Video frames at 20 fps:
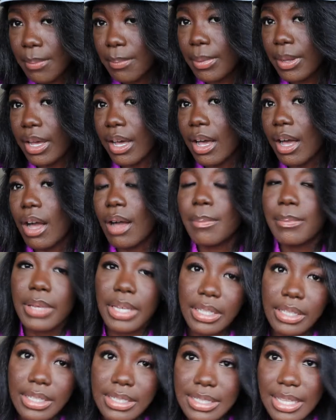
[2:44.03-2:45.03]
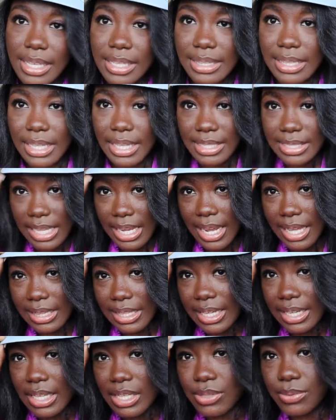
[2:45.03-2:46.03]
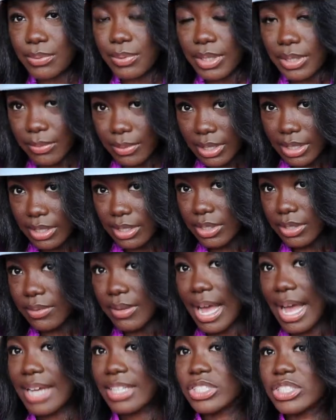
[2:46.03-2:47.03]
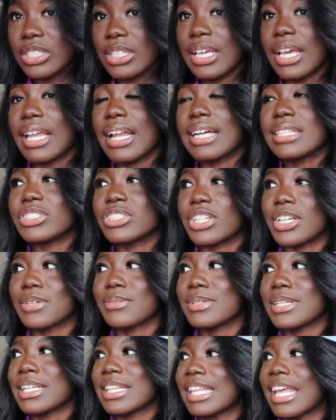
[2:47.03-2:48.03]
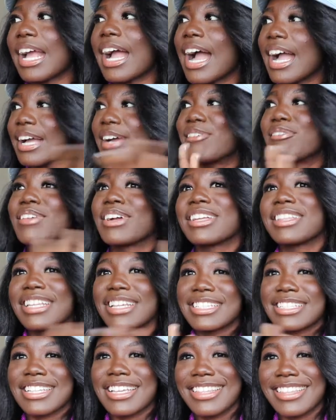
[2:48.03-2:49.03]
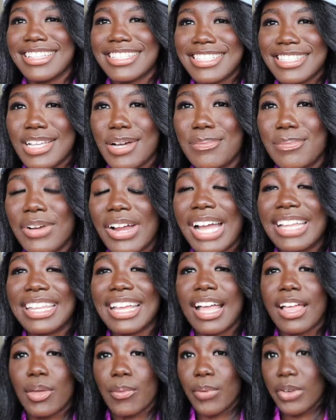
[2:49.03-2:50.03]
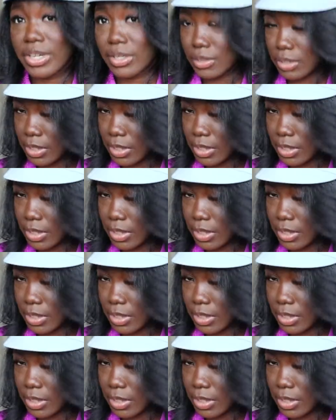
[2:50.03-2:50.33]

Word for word: but um, it looks like this and I think it's really really cute actually and I genuinely think I could wear this in the summer I think I could wear it in